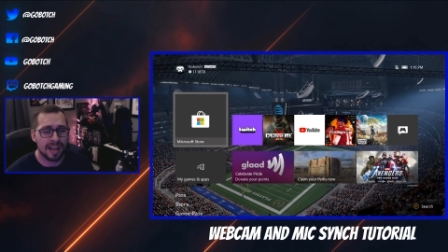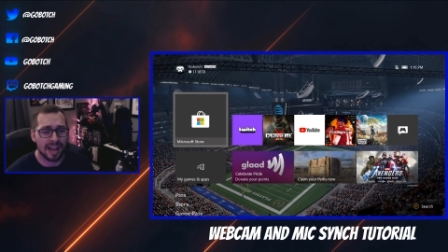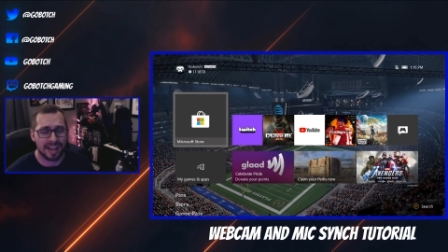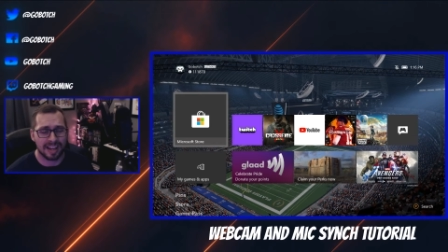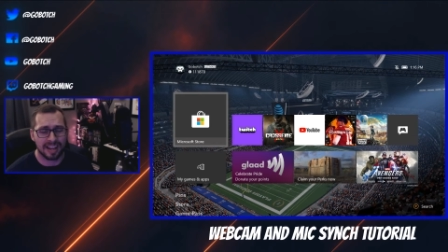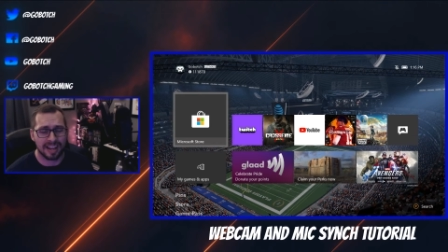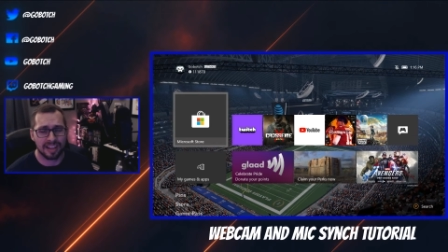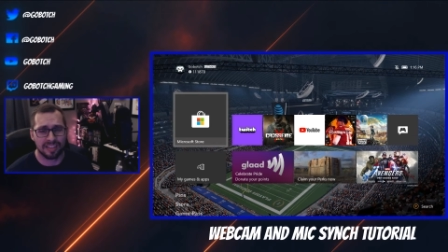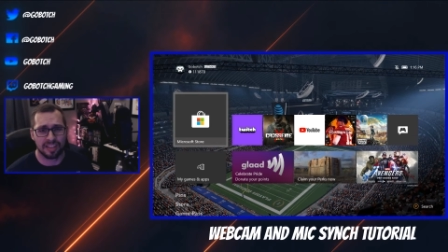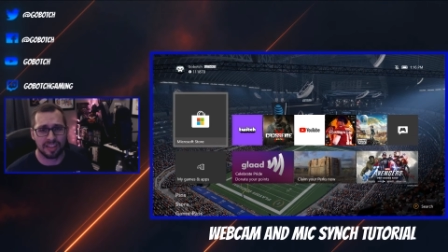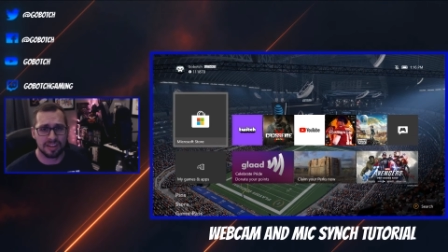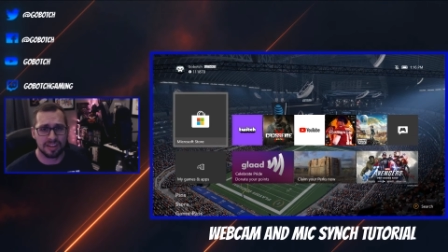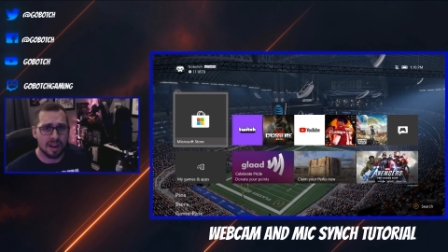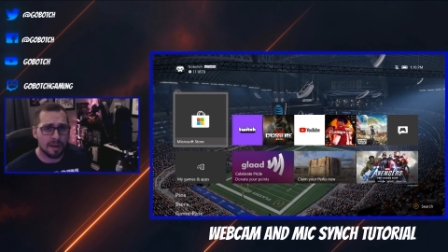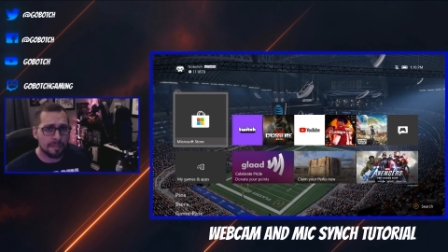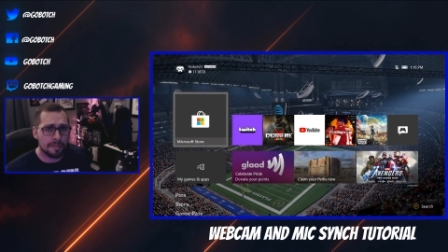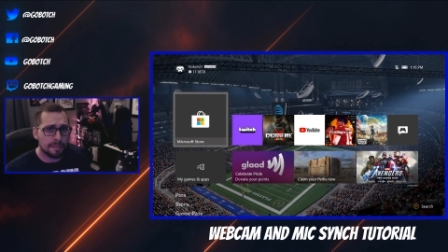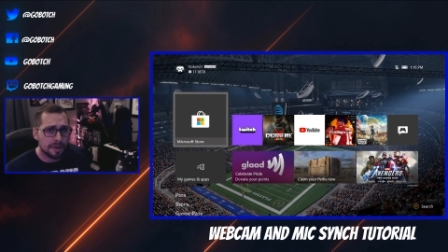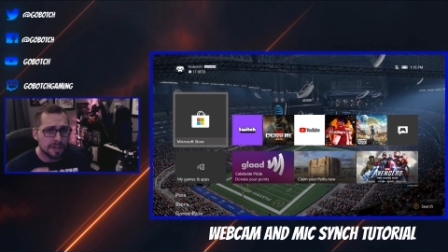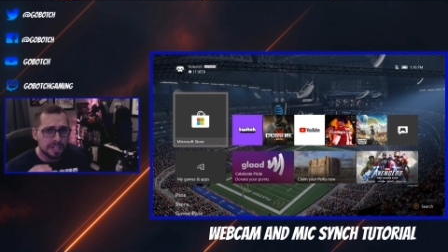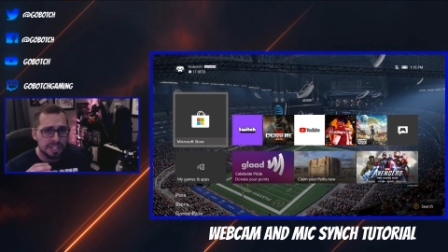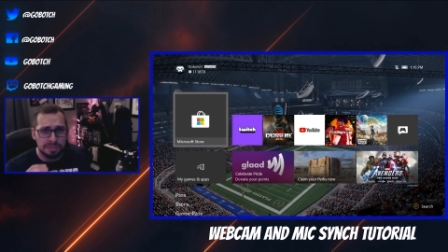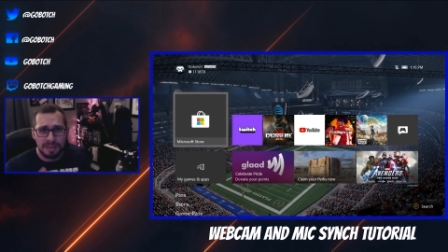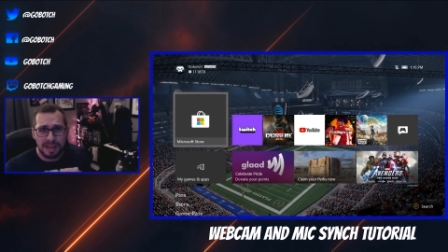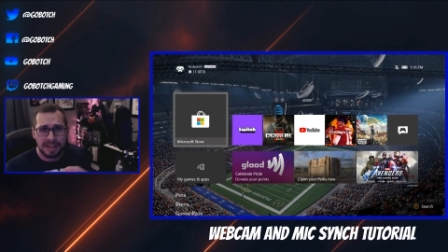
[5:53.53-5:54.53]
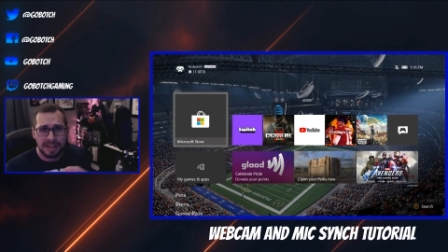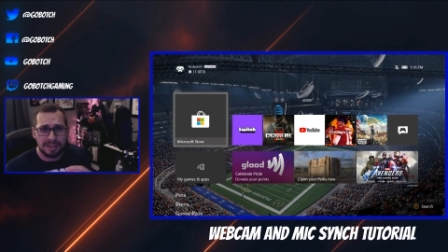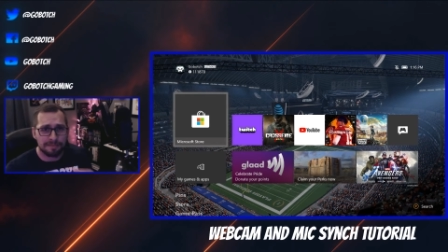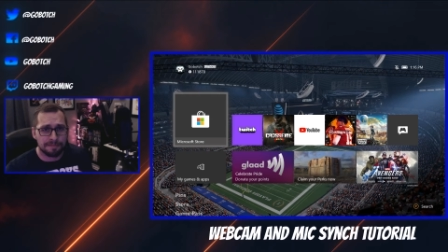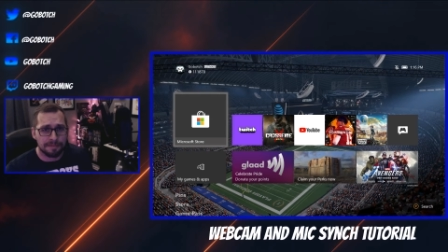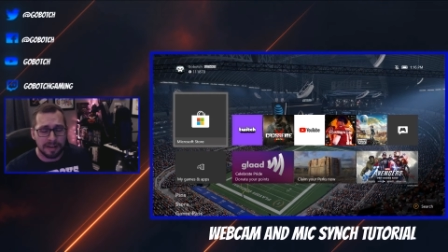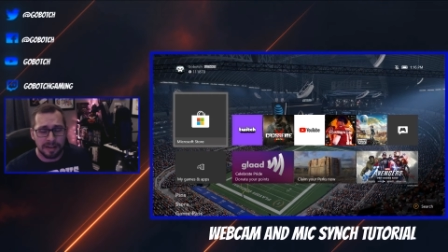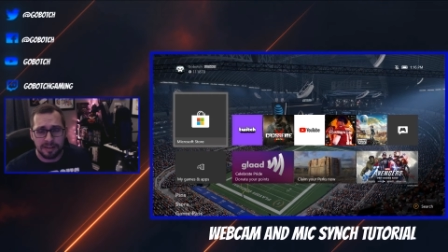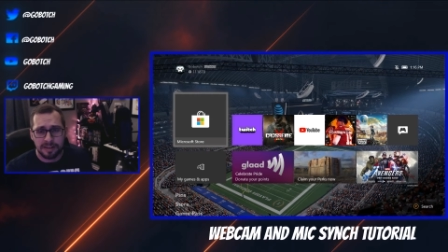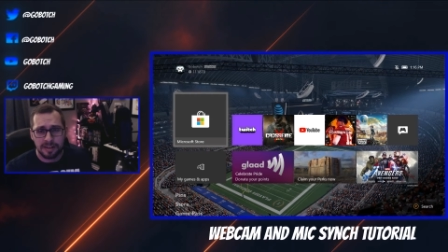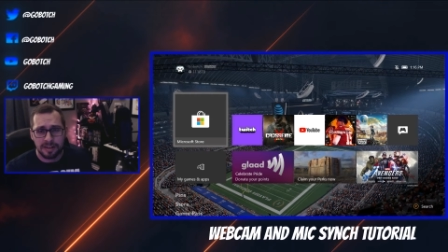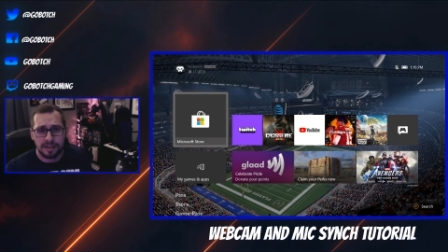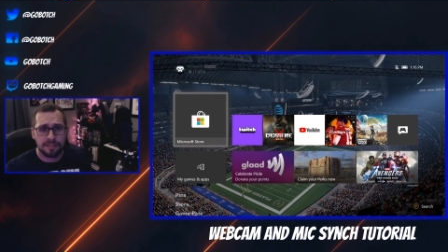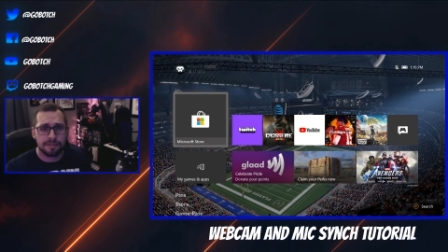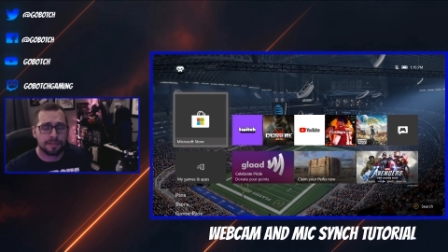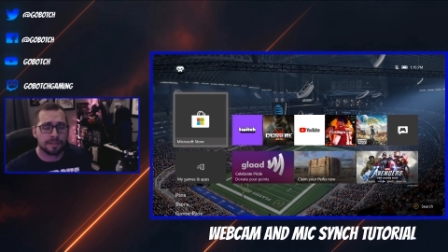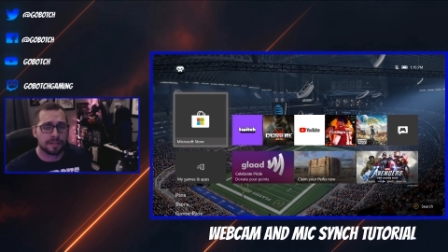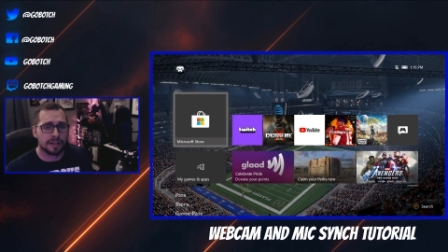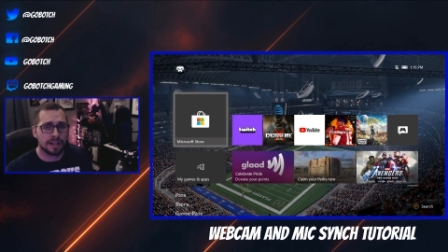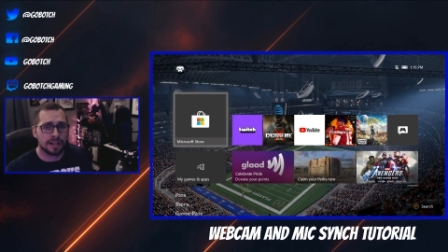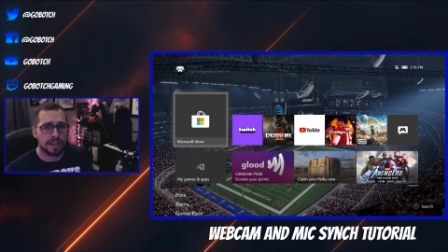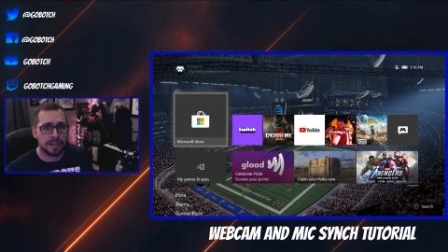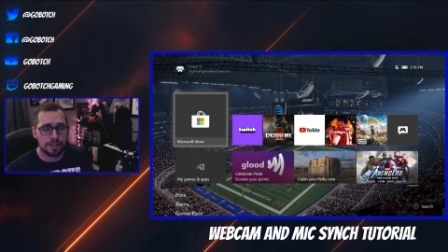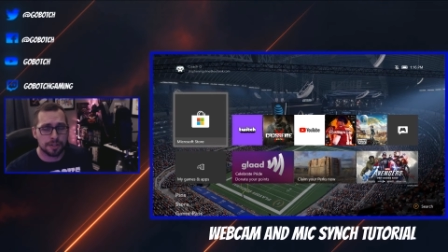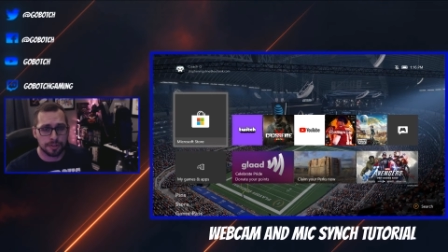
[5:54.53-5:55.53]
Again, the numbers may vary for
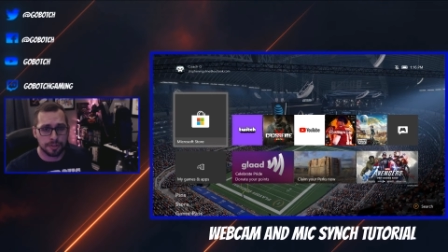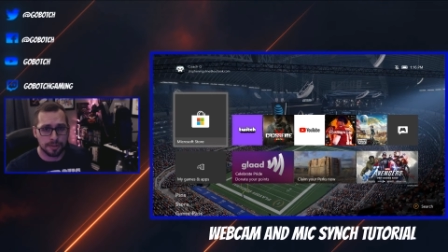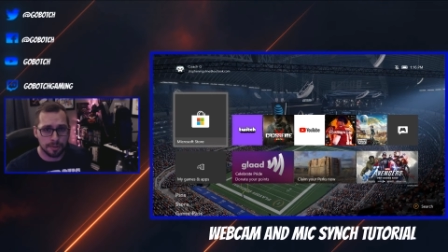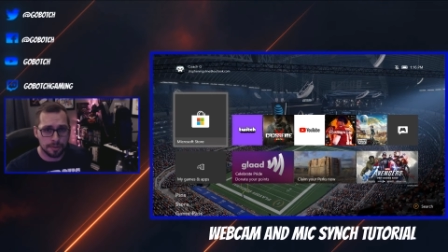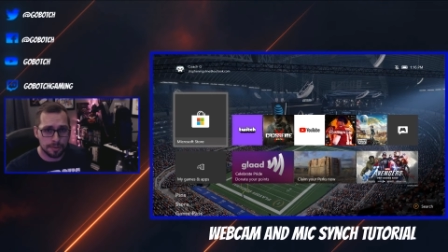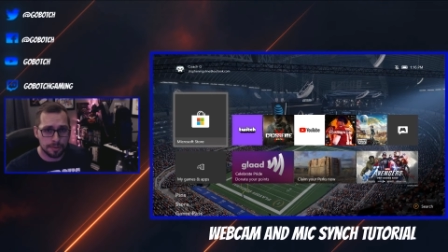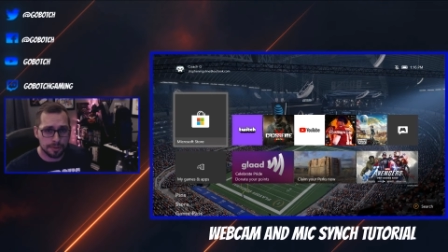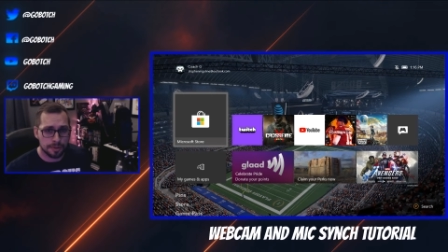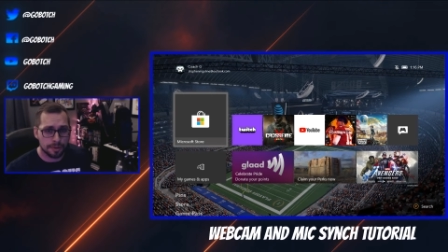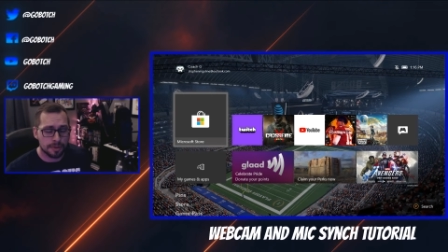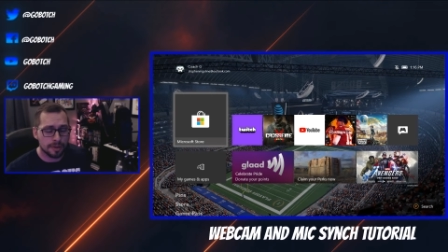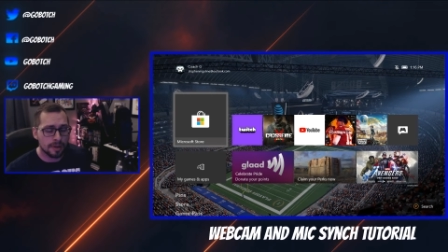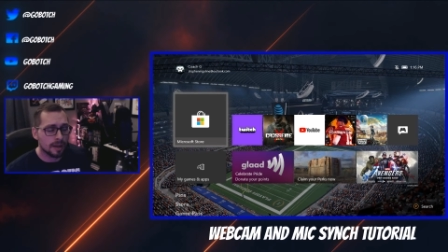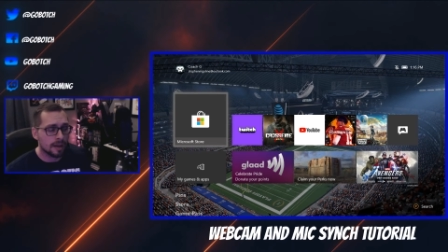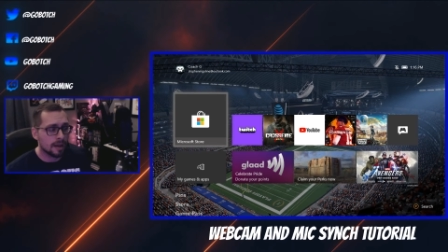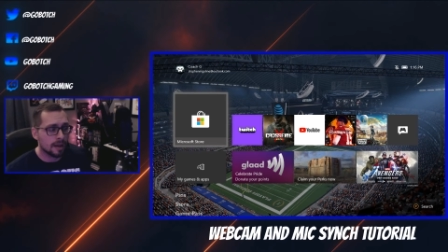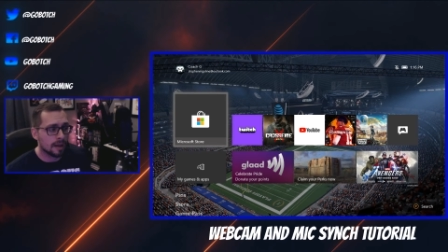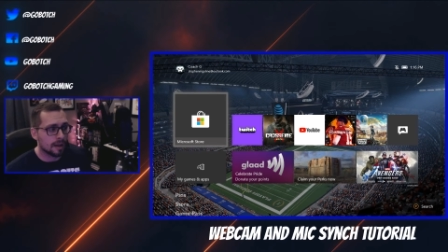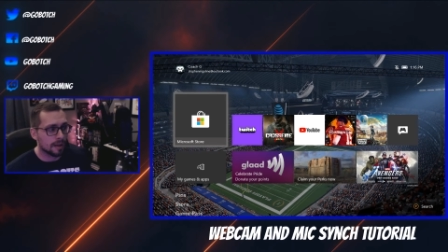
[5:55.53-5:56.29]
each user.